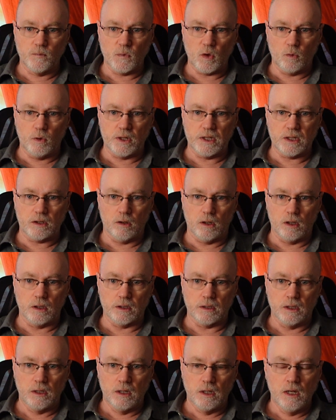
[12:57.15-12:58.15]
what do you call
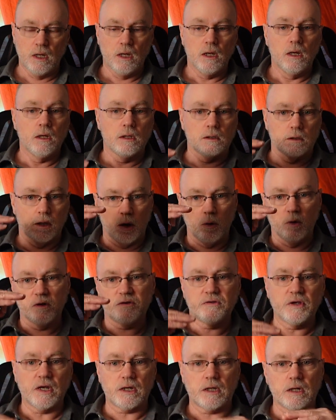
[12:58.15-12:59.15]
it? Lower,
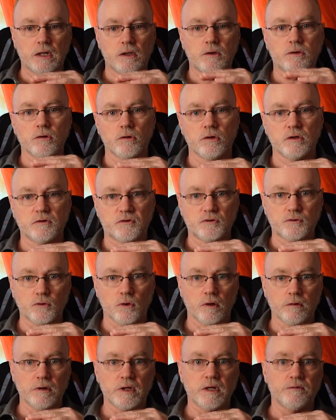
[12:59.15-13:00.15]
second, and third
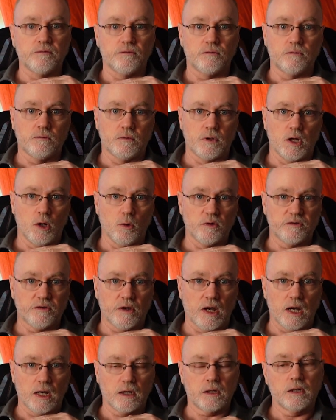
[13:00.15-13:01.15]
story of Noah's
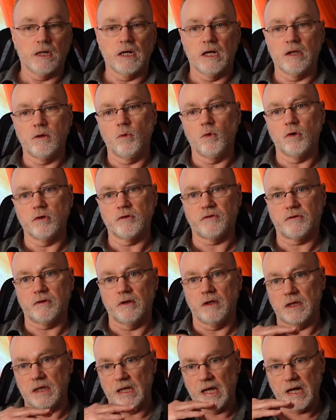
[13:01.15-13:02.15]
Ark. In other words,
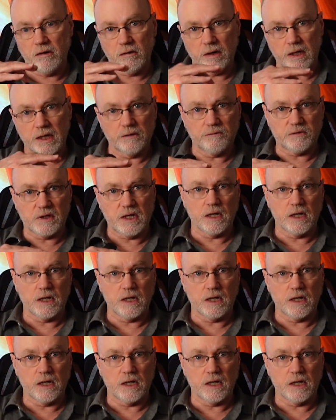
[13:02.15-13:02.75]
the layering of the